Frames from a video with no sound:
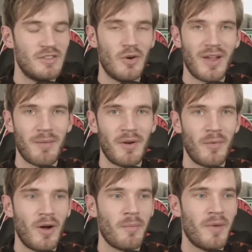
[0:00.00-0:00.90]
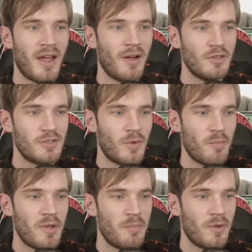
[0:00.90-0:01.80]
don't get me wrong, but I also
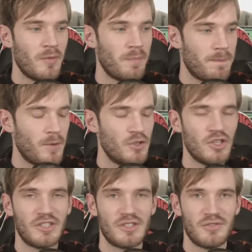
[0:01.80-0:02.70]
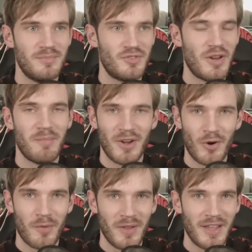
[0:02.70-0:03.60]
want people to just treat me
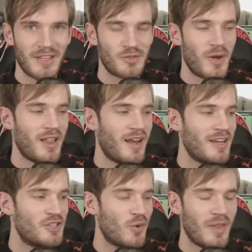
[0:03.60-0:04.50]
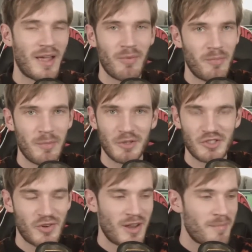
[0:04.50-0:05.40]
normally as well. And I don't like when people
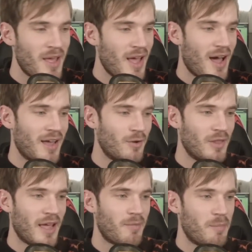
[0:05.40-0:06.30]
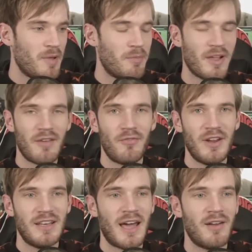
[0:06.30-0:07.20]
scream. I don't like when people get
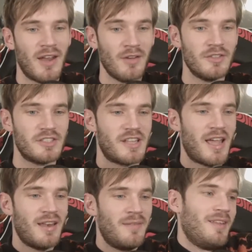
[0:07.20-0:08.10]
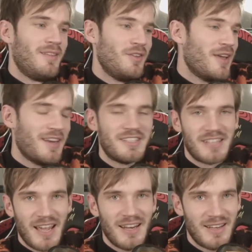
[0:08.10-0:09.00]
freaked out. And I understand you get
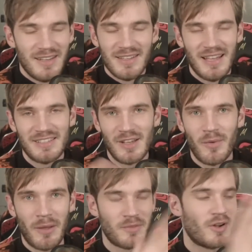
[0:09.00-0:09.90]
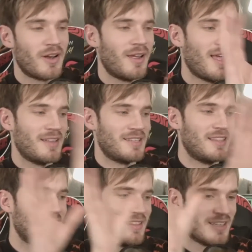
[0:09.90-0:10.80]
excited. That's not what I'm talking against. I
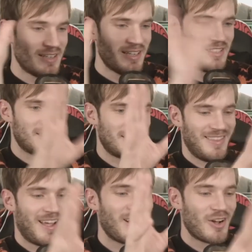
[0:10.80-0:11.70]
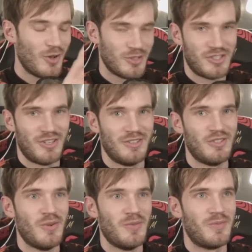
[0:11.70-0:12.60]
think there is like a culture
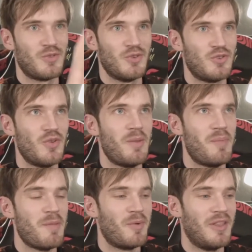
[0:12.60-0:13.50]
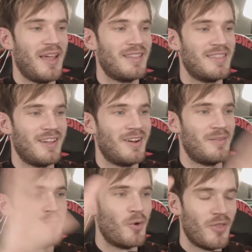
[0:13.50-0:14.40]
to to treat people like they are
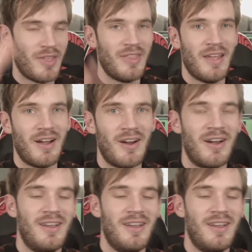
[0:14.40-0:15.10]
more than they are,